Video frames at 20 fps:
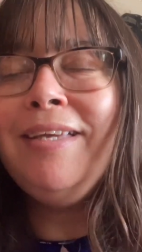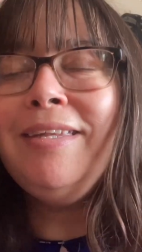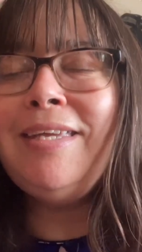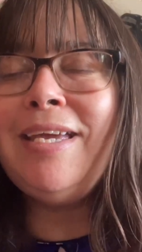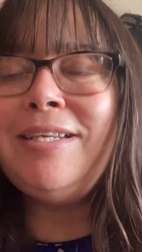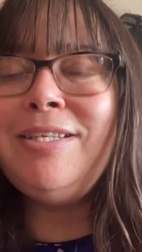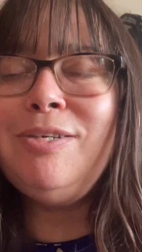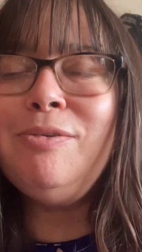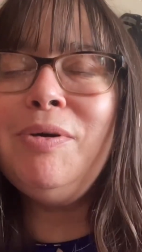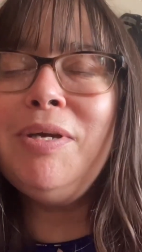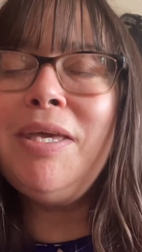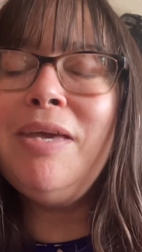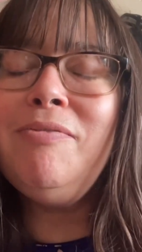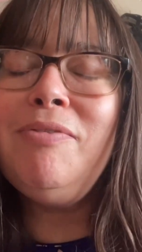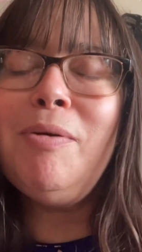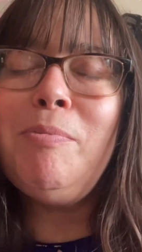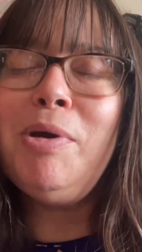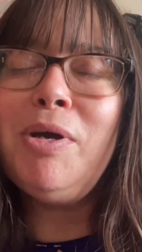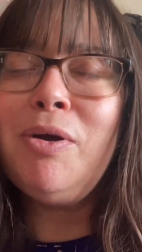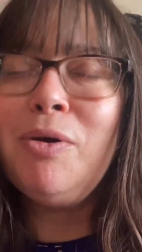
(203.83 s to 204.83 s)
that you would give
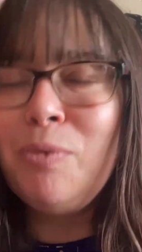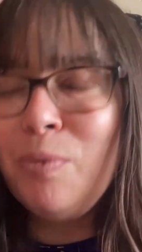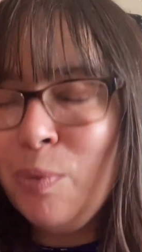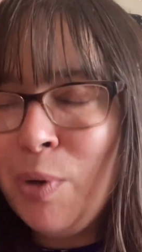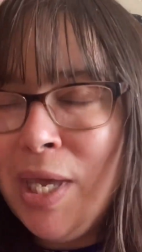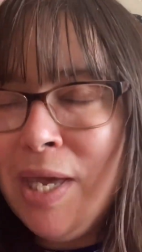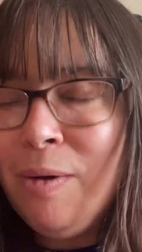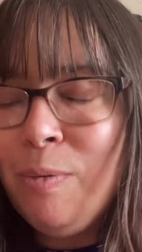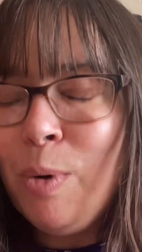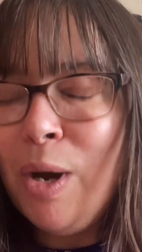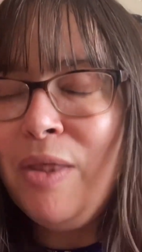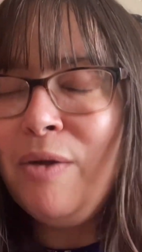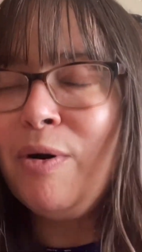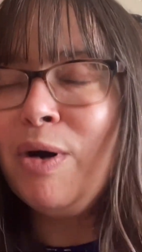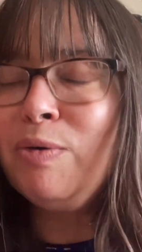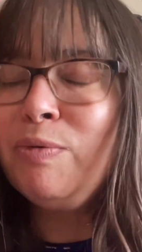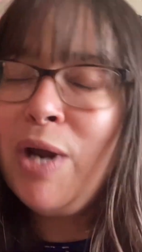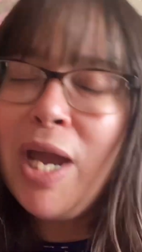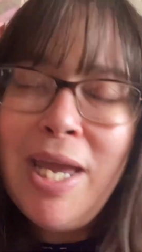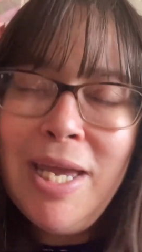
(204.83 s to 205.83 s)
them a good week, whether
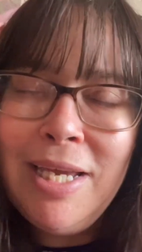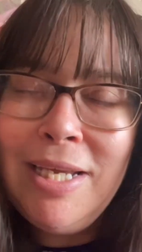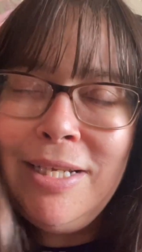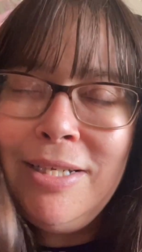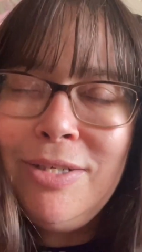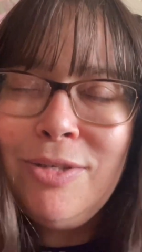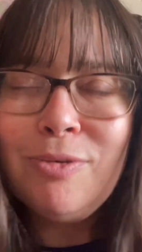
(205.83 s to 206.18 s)
it rains